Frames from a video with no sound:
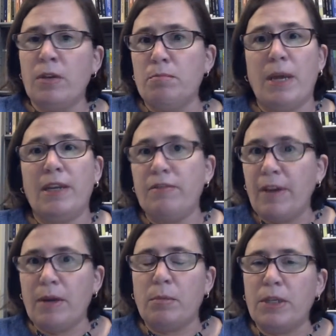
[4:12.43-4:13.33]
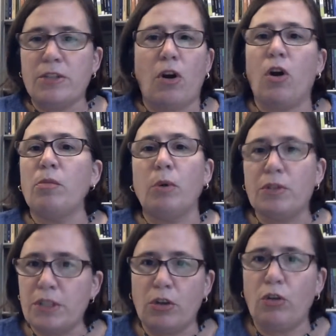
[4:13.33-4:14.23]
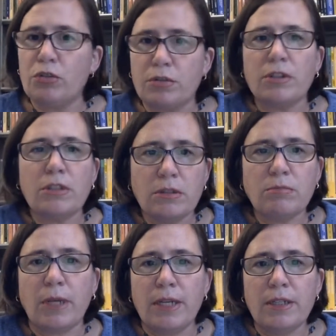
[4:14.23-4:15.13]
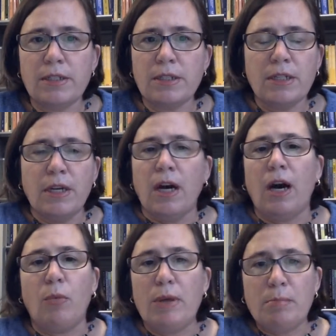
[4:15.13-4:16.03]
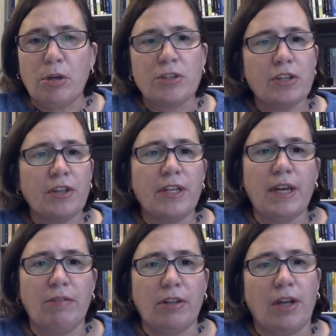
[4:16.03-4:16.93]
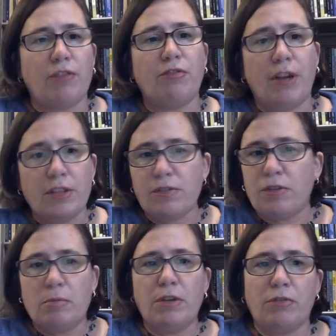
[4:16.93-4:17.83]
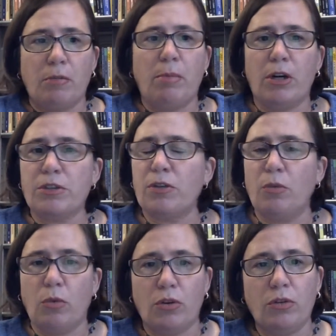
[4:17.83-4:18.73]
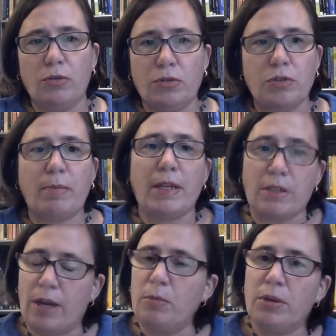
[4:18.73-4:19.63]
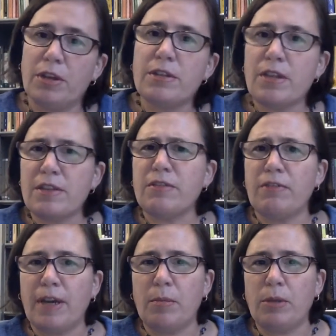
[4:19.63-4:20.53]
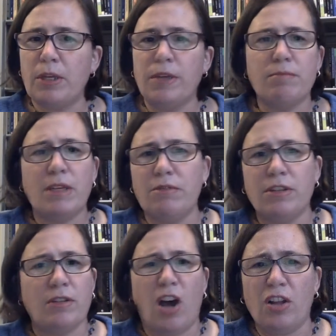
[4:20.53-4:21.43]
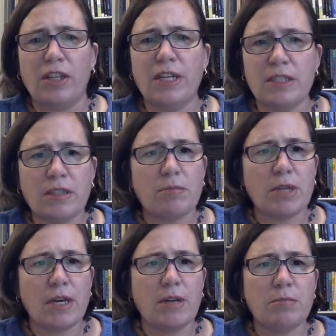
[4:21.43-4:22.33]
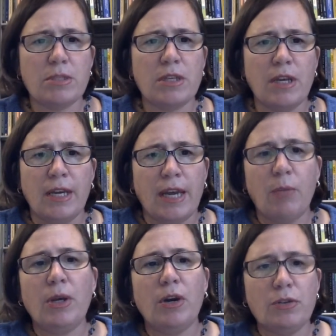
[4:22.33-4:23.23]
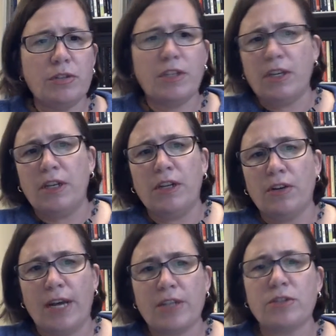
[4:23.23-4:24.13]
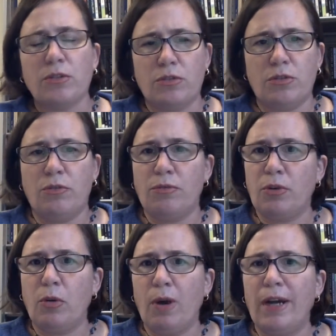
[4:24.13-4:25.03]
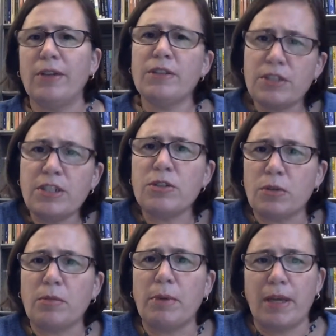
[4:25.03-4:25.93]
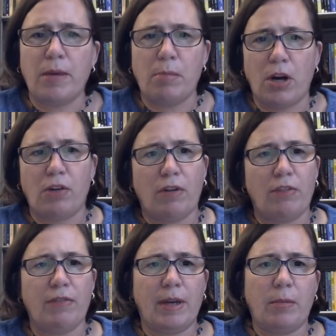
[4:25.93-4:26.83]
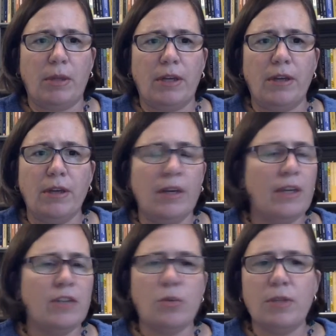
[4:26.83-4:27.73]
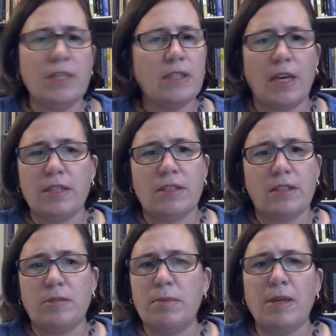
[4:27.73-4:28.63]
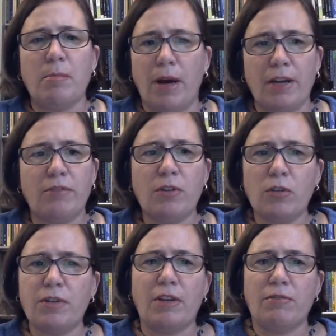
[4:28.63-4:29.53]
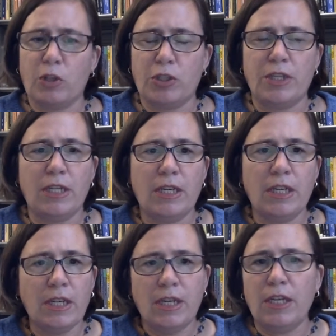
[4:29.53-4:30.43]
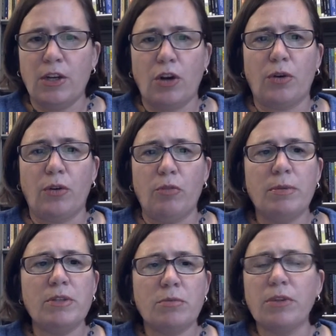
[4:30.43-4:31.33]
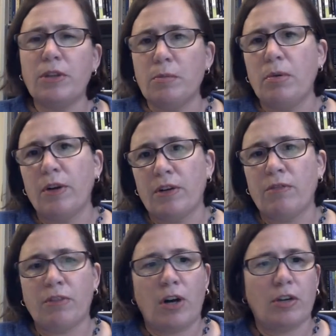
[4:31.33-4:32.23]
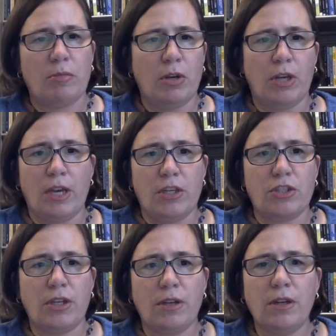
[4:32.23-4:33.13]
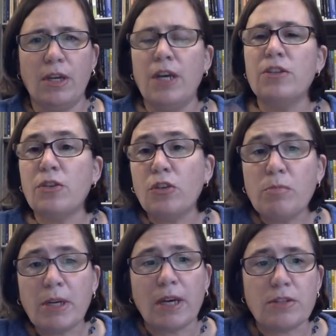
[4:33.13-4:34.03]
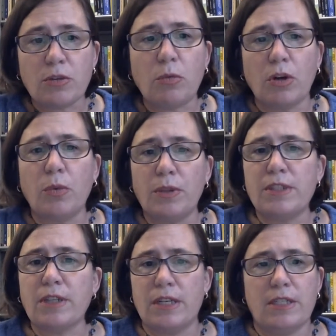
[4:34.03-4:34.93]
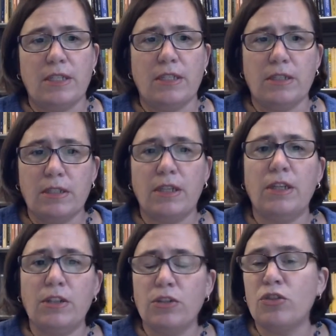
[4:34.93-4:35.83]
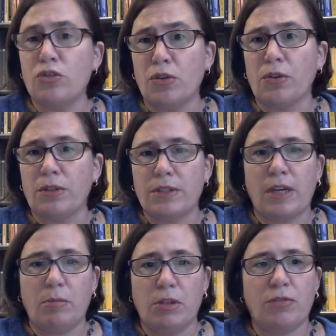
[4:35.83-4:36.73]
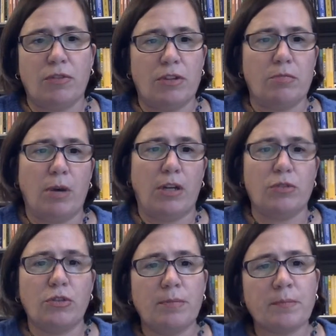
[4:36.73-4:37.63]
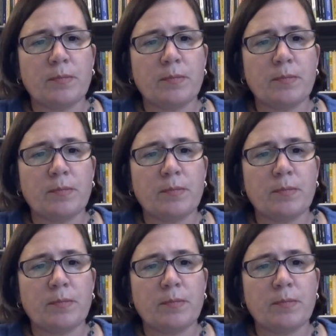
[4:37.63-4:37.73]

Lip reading: Many families are multicultural, right? We personally have a lot of friends from different parts of the world who spend time with us as a family, even holidays sometimes. And we hosted an international student for a while, and she sort of became part of our family. So in these cases, being mindful of diversity in our group is really important for our communication. So you'll be asked to work with these ideas in journal assignments for this module.